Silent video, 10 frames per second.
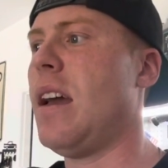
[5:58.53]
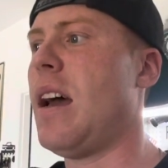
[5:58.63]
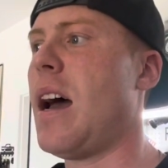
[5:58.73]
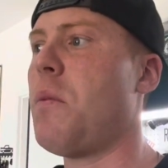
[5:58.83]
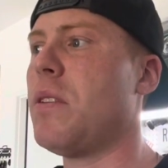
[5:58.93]

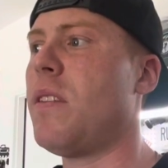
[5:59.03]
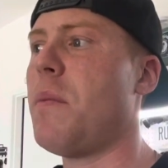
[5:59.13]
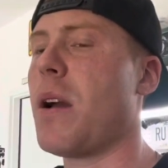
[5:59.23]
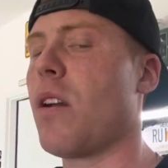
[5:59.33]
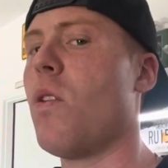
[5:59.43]
I would say
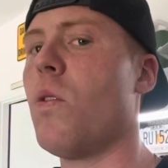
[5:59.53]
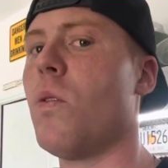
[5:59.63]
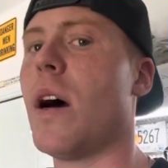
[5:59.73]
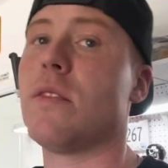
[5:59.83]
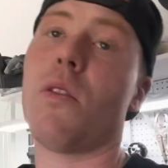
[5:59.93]
my goal,
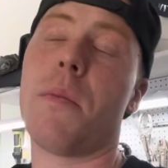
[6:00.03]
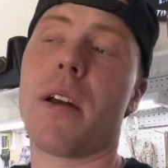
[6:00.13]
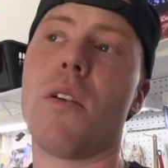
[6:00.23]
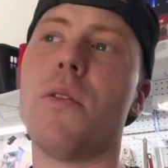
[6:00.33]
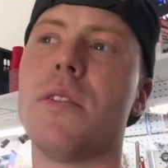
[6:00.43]
I told him my
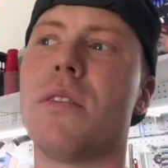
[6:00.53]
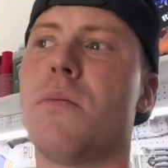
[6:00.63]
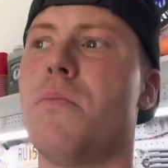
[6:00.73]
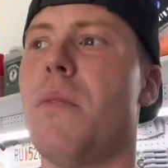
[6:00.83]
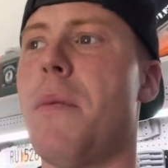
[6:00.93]
goal is
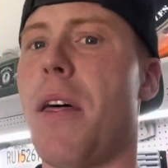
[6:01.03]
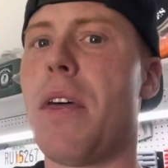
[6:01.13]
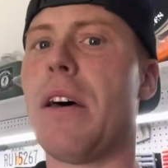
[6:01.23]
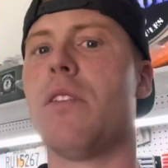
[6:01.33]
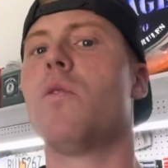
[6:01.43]
about
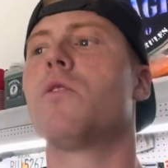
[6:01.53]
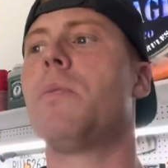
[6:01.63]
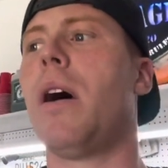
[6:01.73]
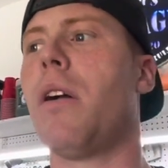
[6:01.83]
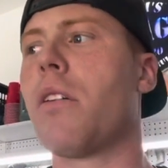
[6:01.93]
1,000
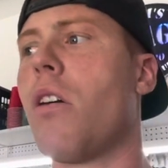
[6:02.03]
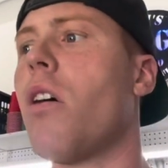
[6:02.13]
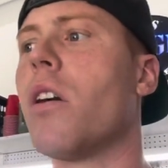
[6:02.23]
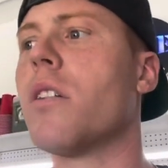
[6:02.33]
horsepower car.